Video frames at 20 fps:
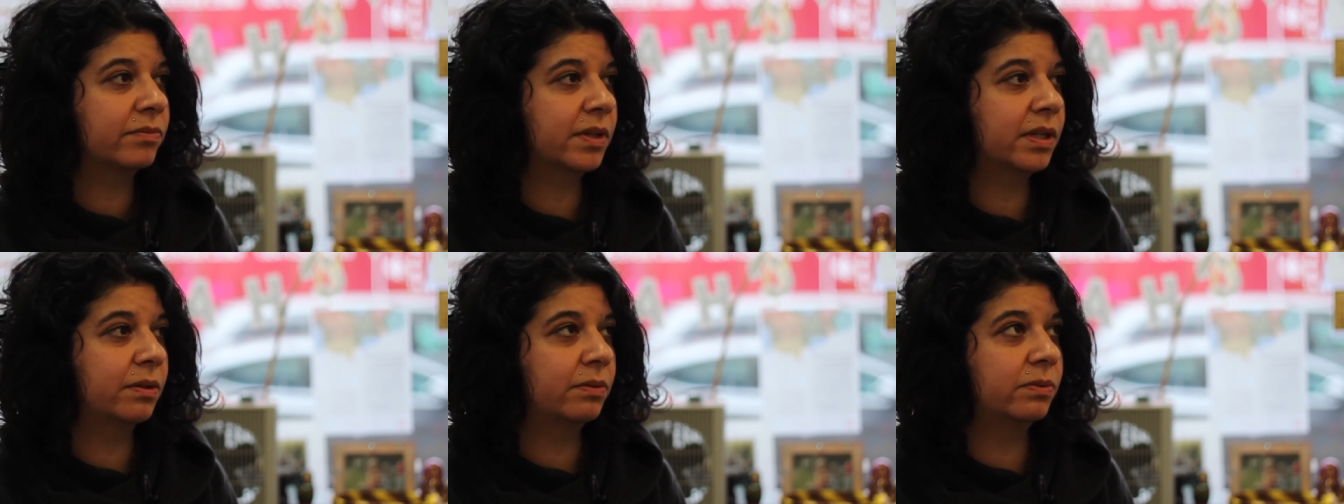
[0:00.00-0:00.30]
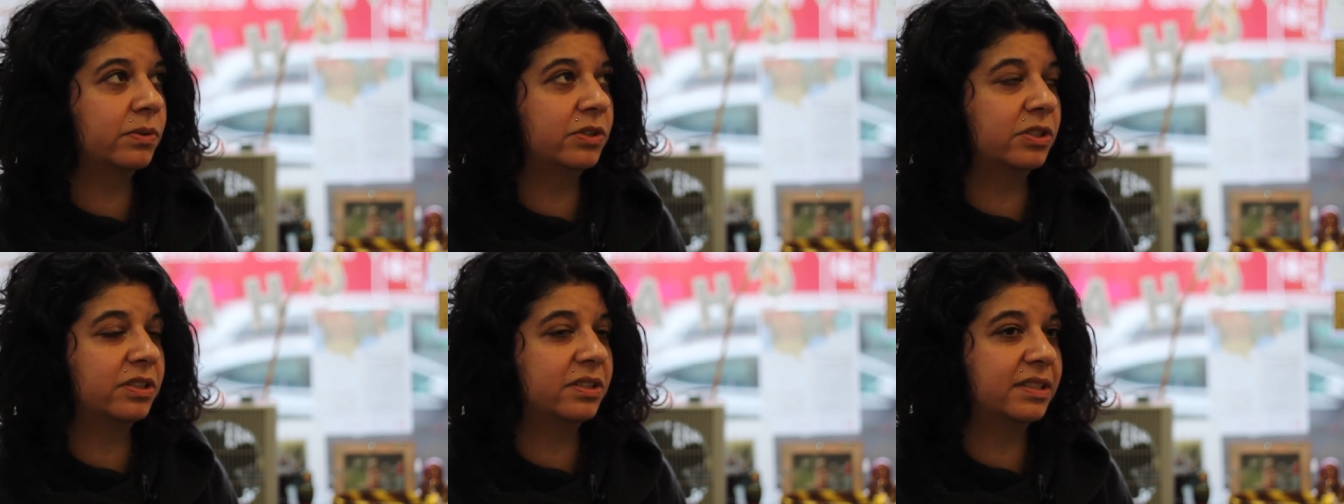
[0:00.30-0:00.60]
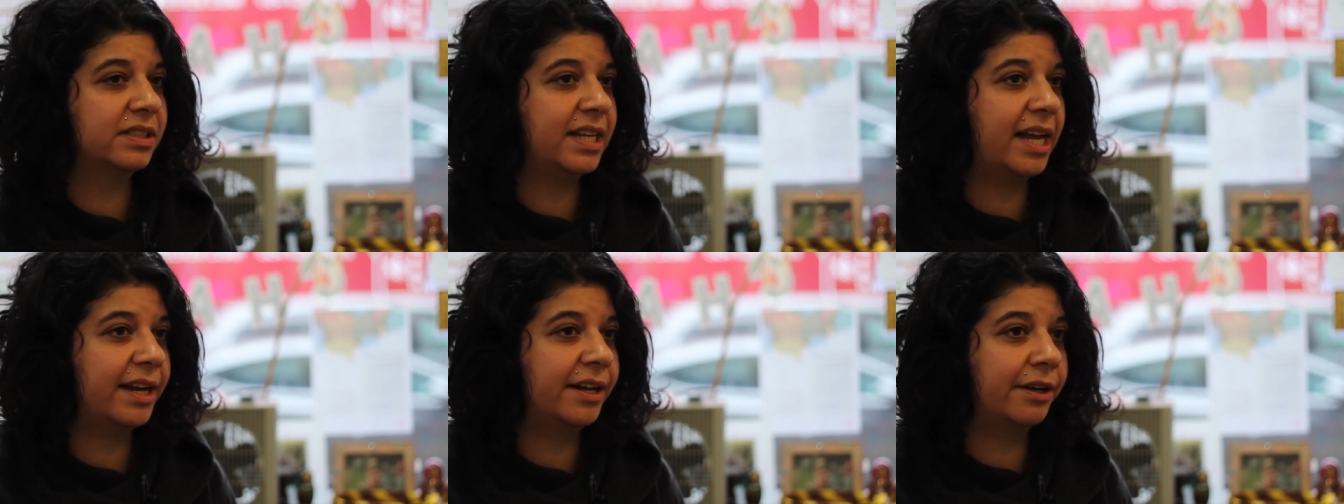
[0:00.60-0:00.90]
And we are just
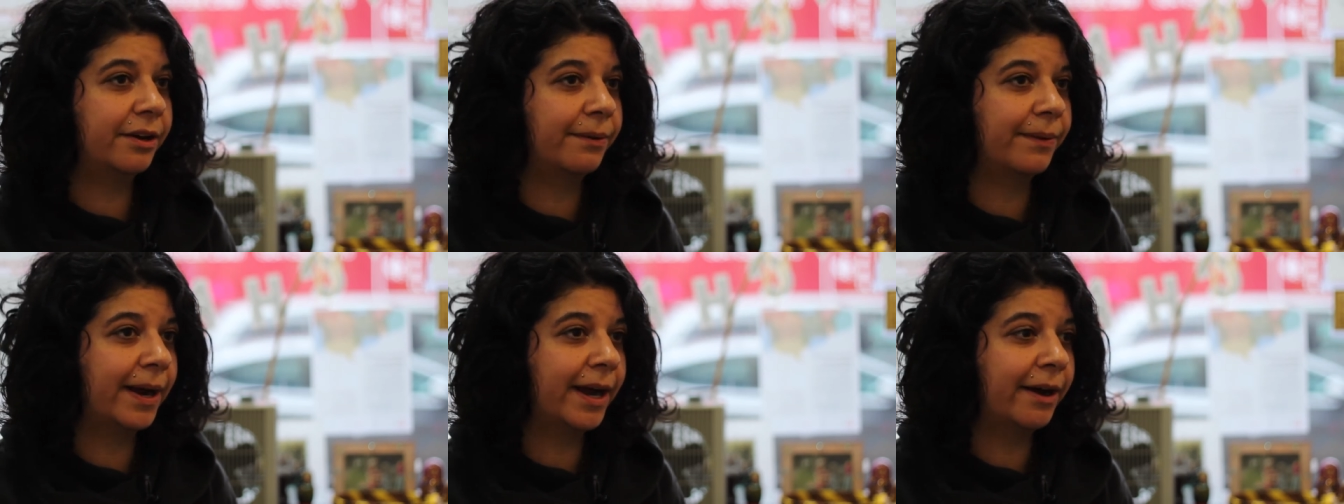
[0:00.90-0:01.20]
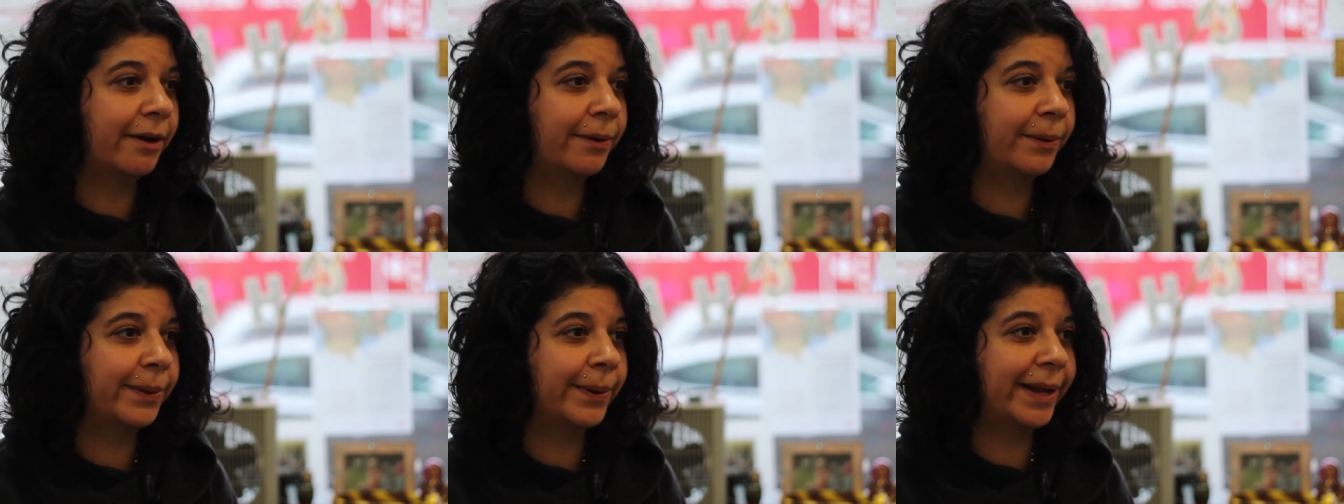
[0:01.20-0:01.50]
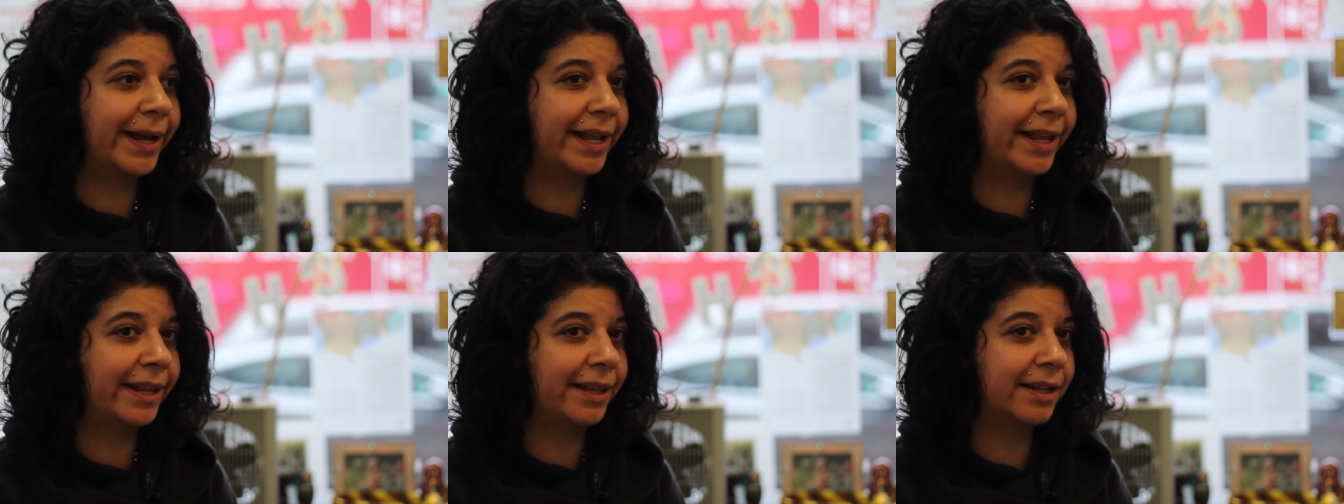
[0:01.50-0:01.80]
standing around,
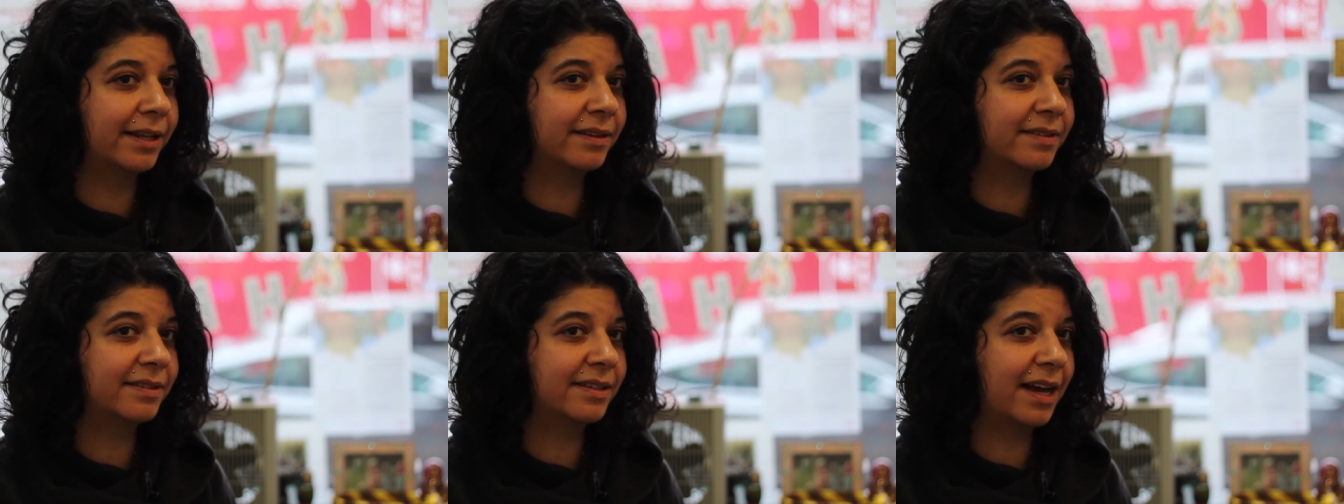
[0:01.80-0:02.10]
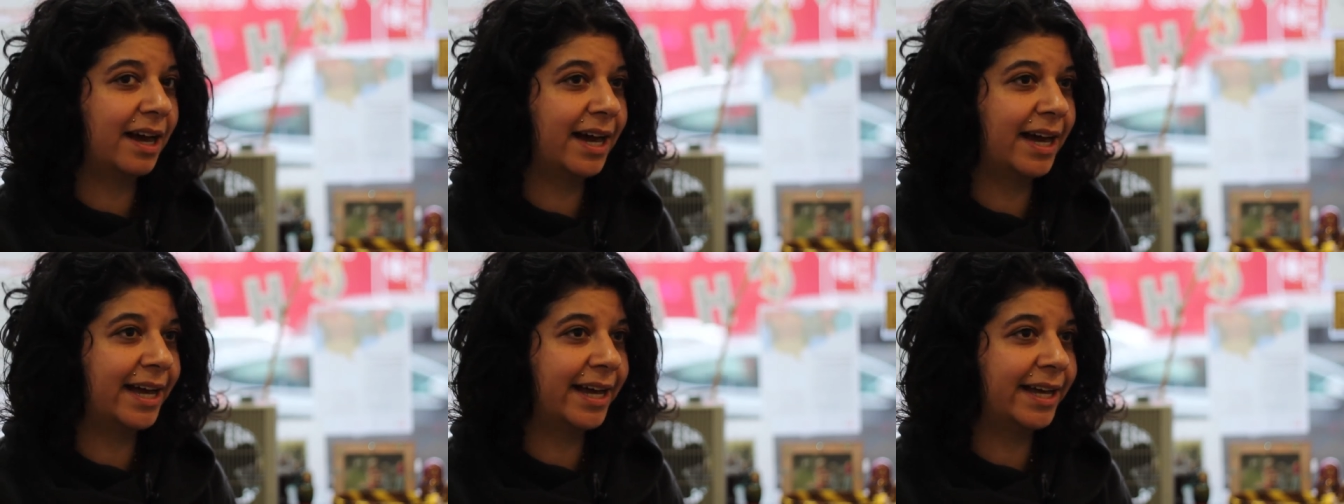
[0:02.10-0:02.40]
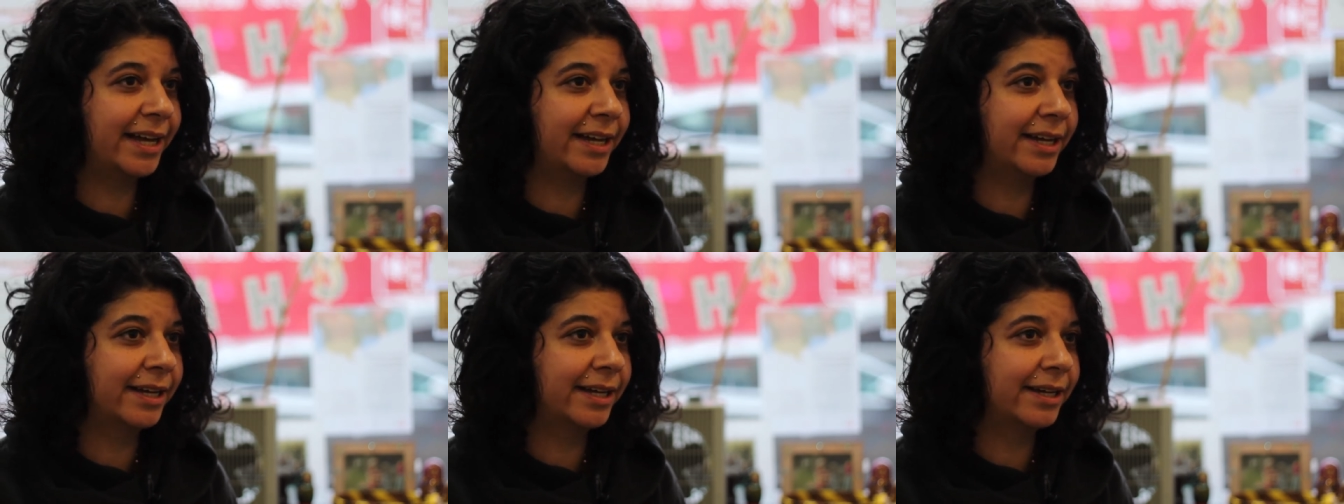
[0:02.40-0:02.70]
and this
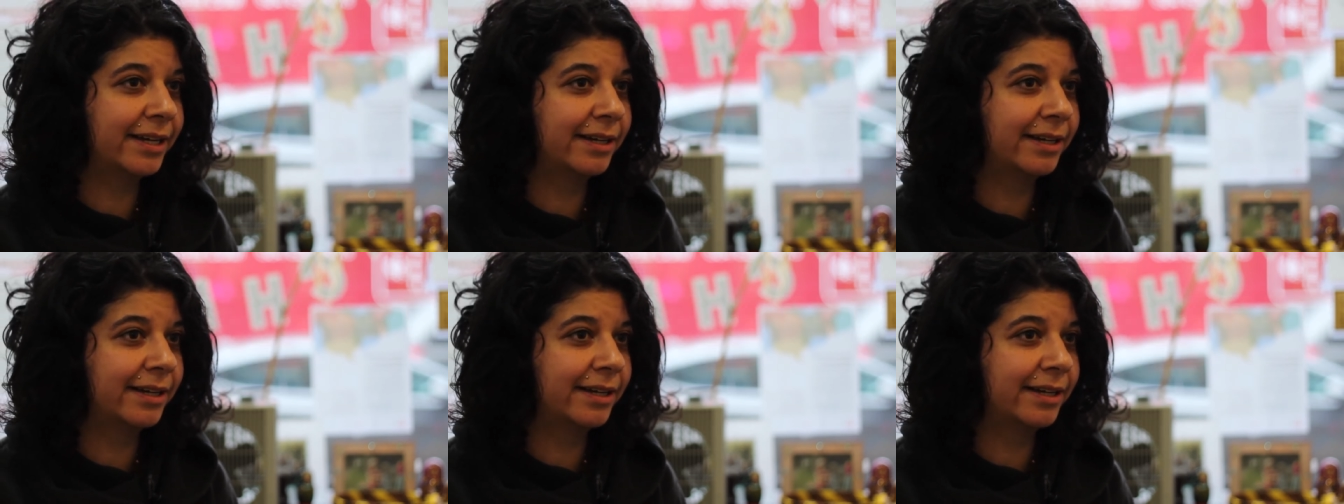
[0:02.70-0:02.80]
guy